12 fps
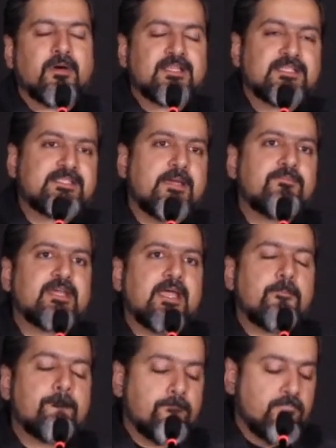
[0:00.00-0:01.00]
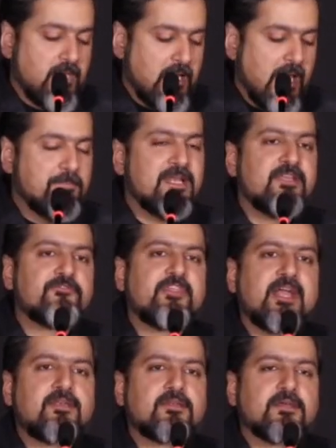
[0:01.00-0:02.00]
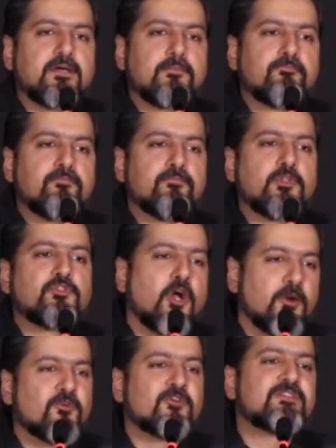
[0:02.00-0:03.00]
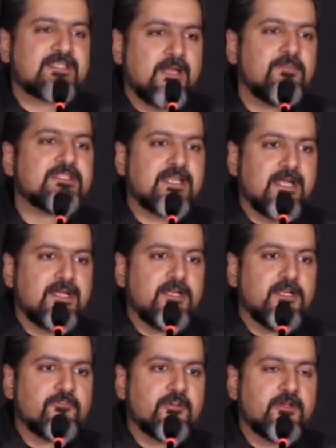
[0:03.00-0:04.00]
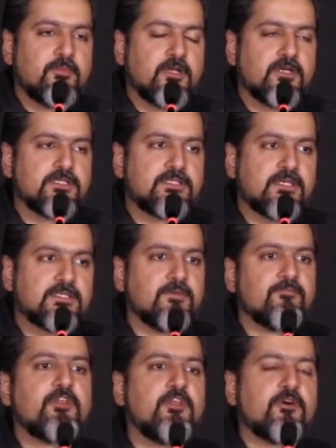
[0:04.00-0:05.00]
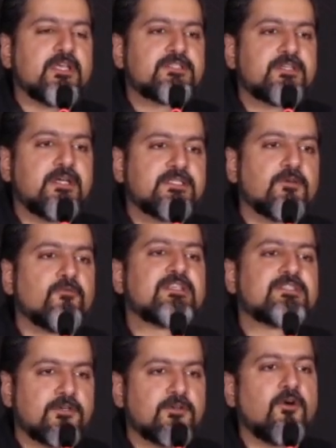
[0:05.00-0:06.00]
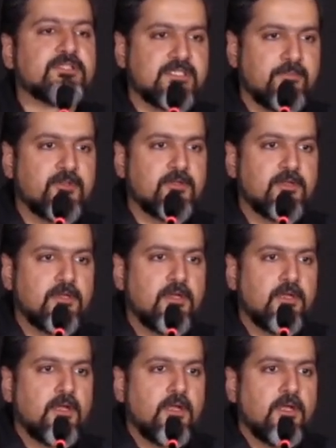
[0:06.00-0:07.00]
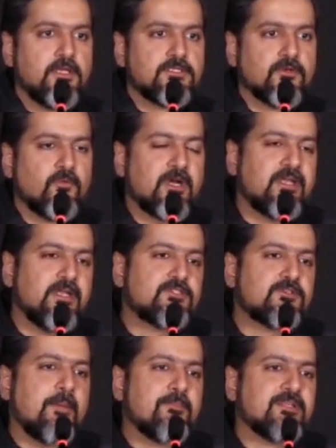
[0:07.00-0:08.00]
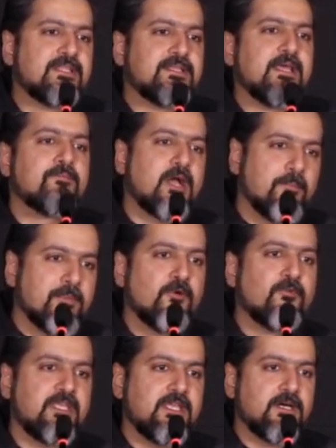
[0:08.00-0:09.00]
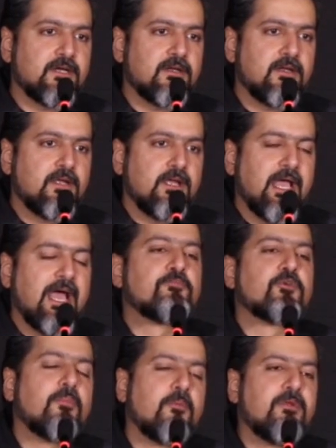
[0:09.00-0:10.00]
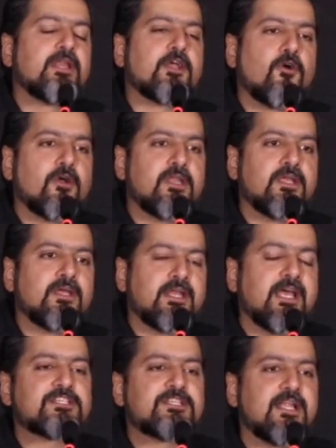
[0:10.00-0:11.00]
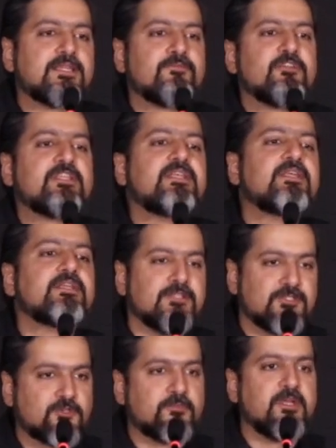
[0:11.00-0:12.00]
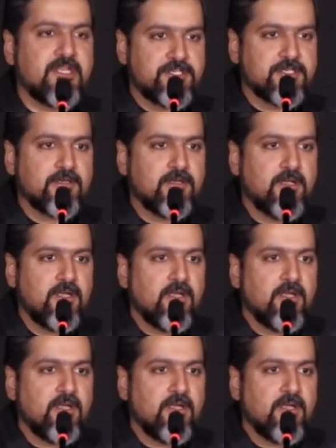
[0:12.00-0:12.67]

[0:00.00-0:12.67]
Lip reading: But at the same time, I believe that the thought process can be slightly different, because a symphony orchestra is a Western concept. So what needs to happen is that them coming over here and probably recording a national anthem with Indian instrumentation.